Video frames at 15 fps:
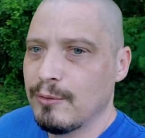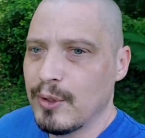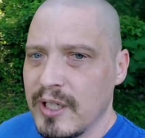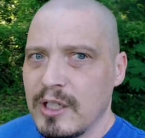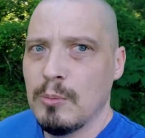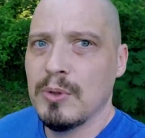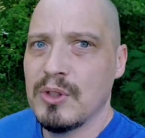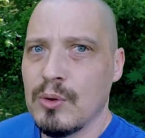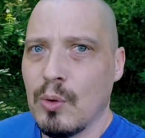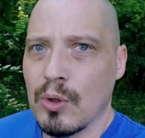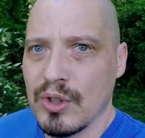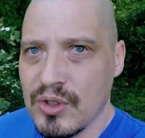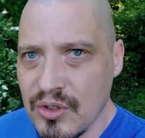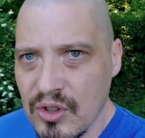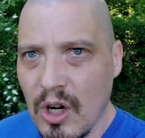free and open
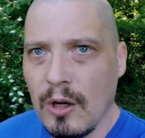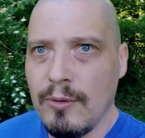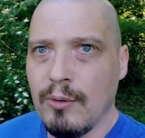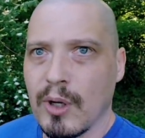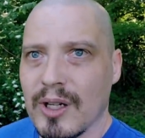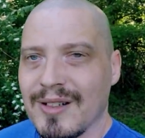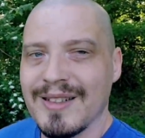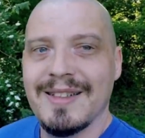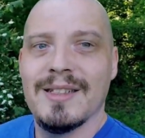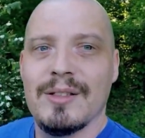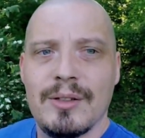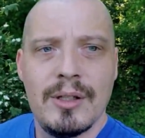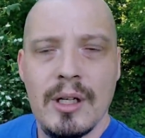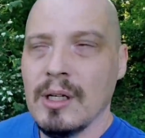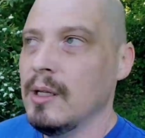source software
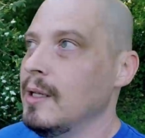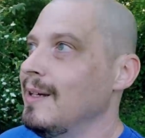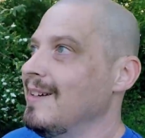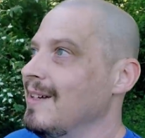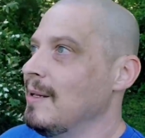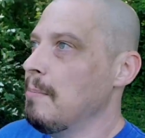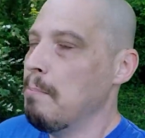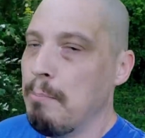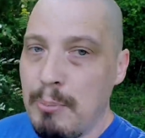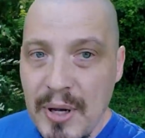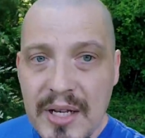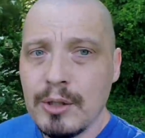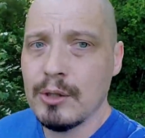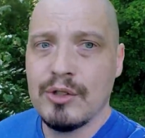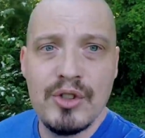is
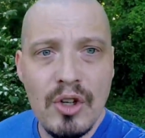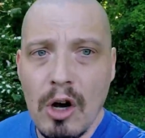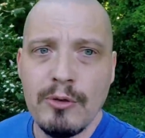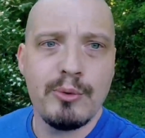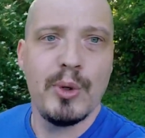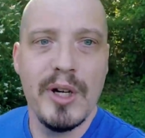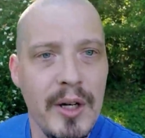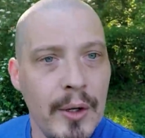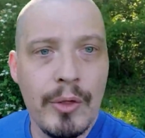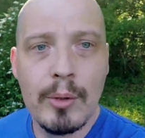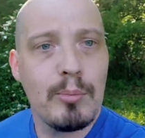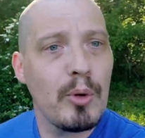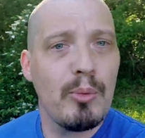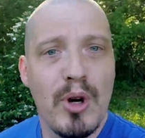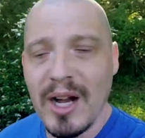better software
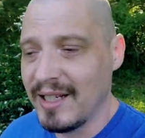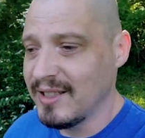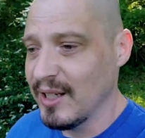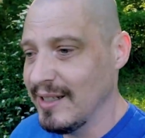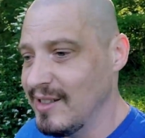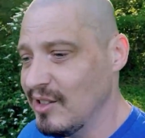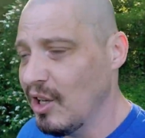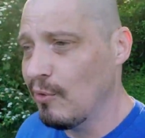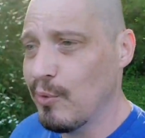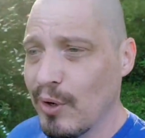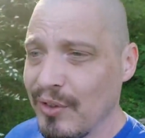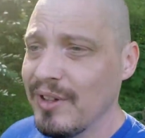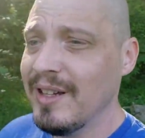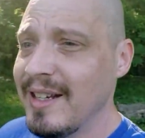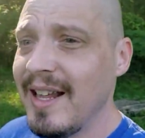than proprietary
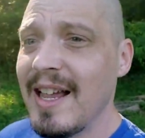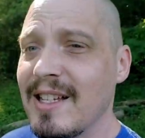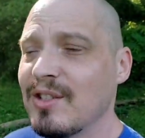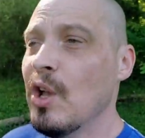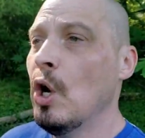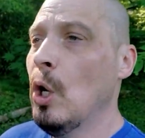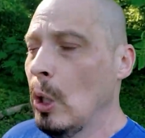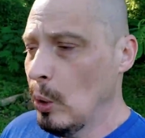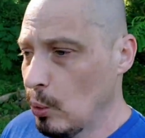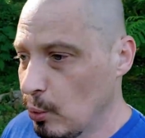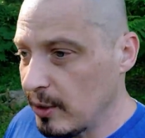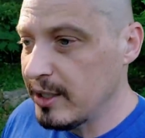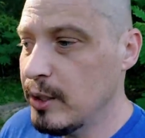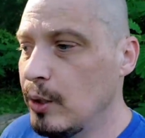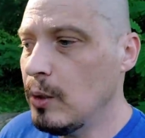software. It has
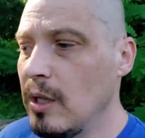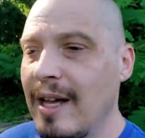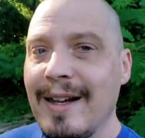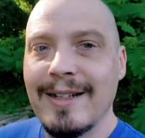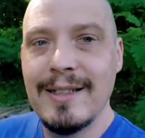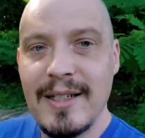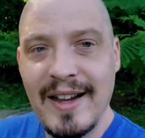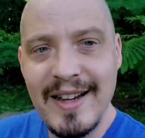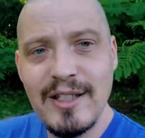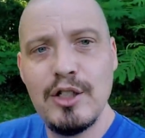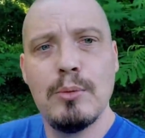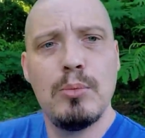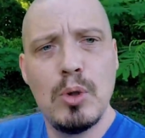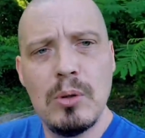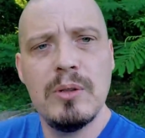real,
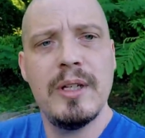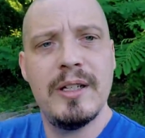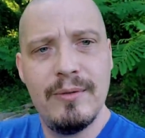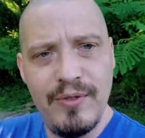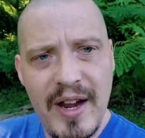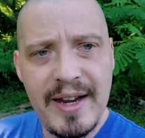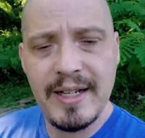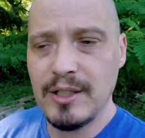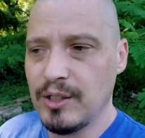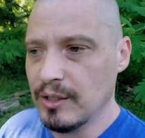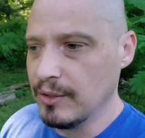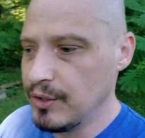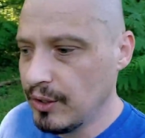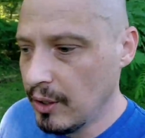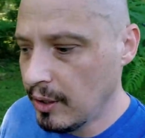tangible
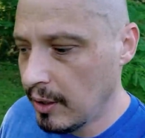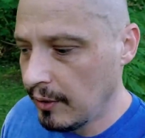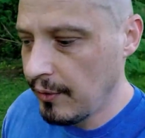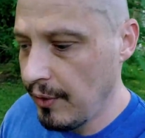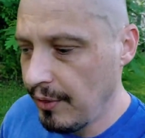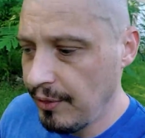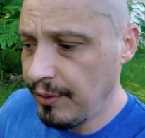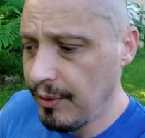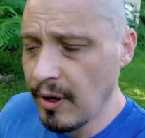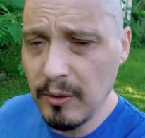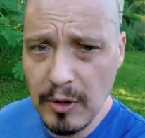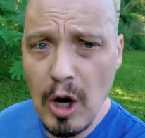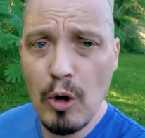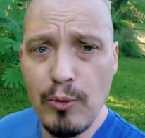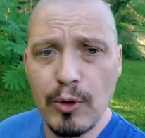advantages
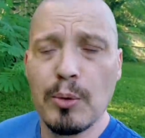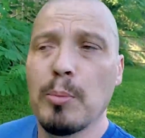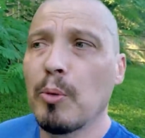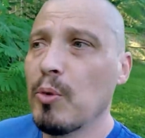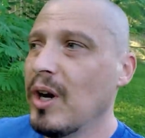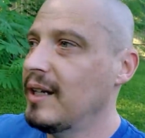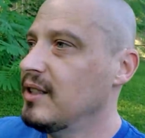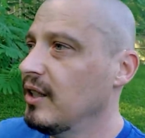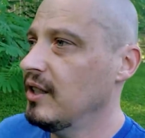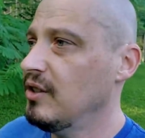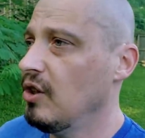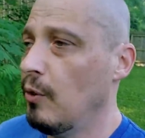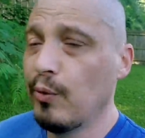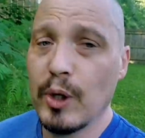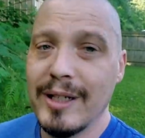over proprietary
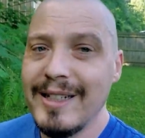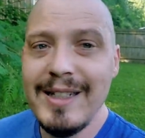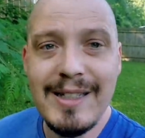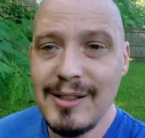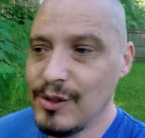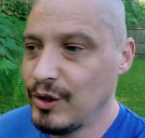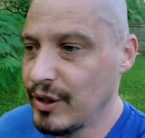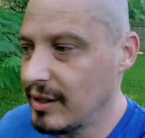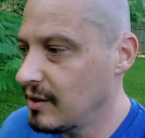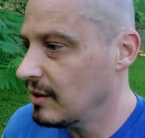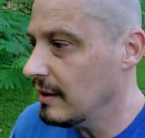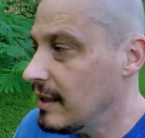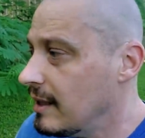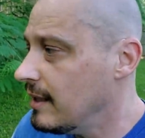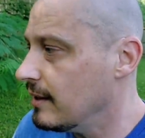software. It
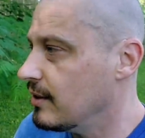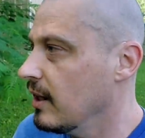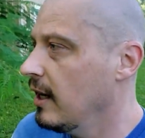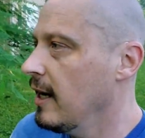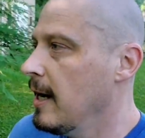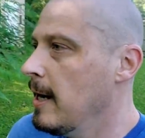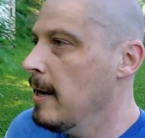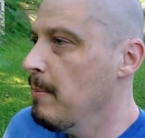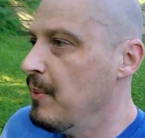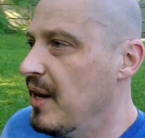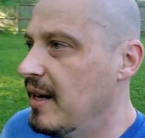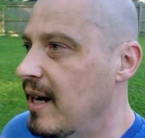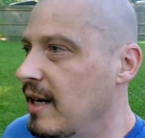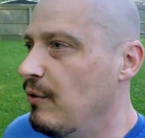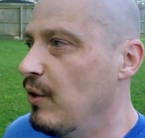just does.
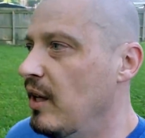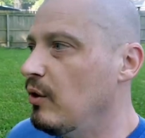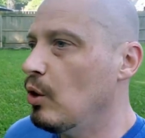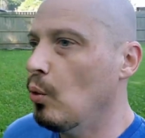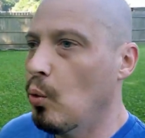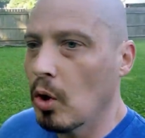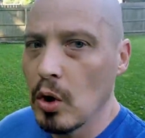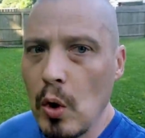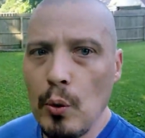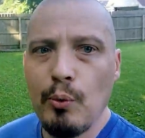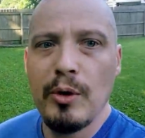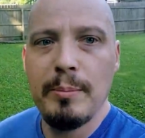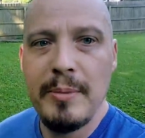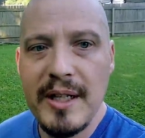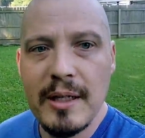And I think the world
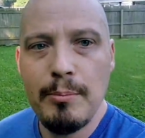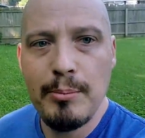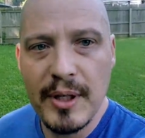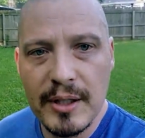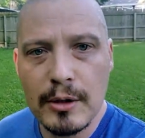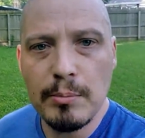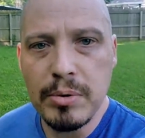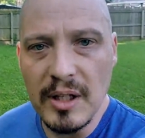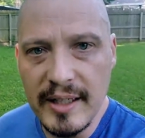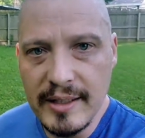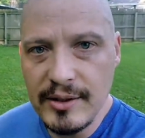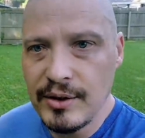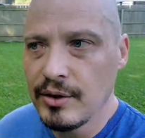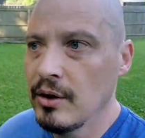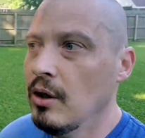would be a better
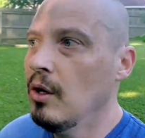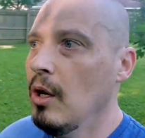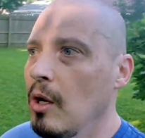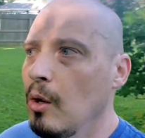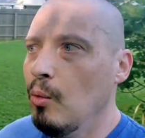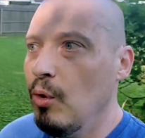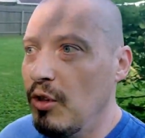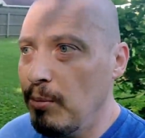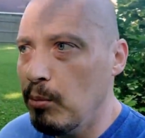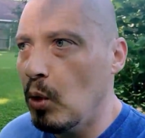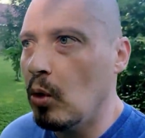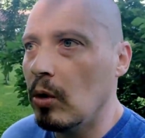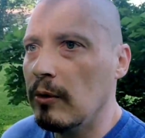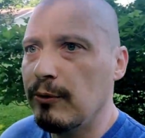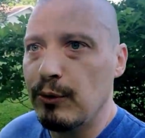place with
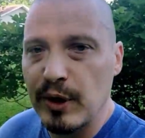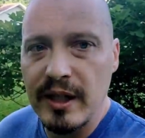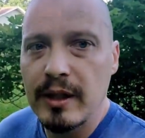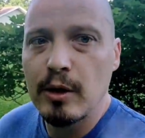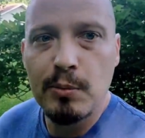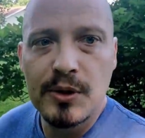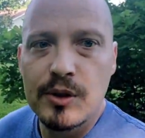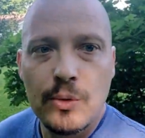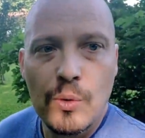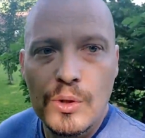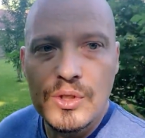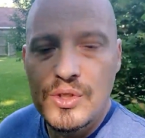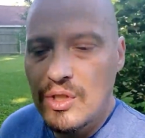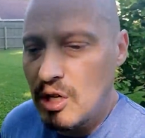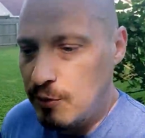more free and open
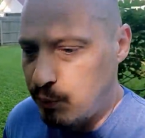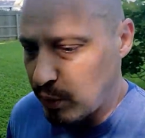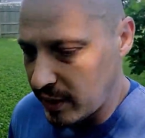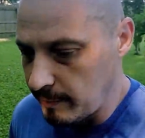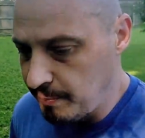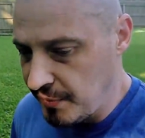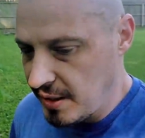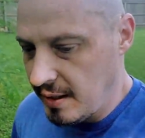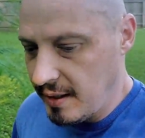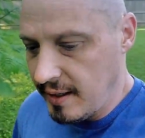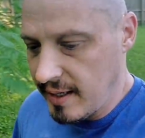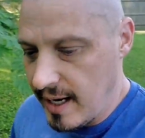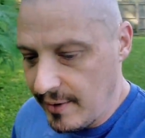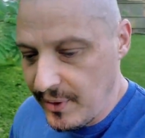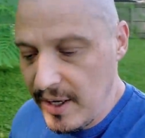source software.
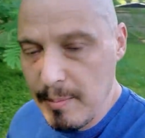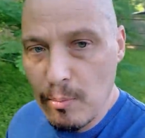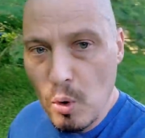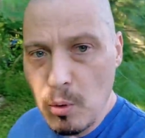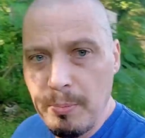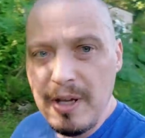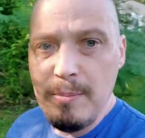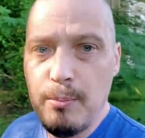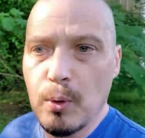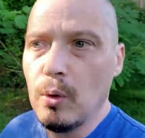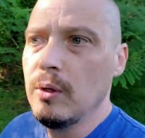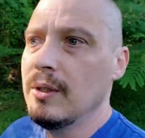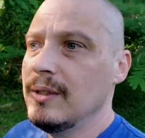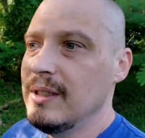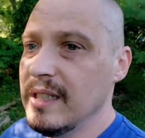And I think more
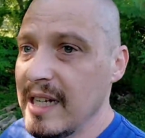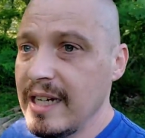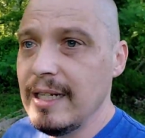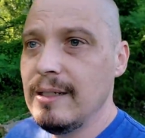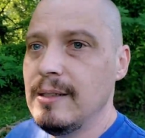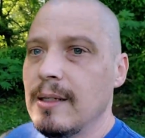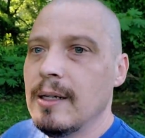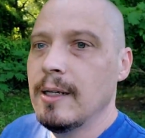people need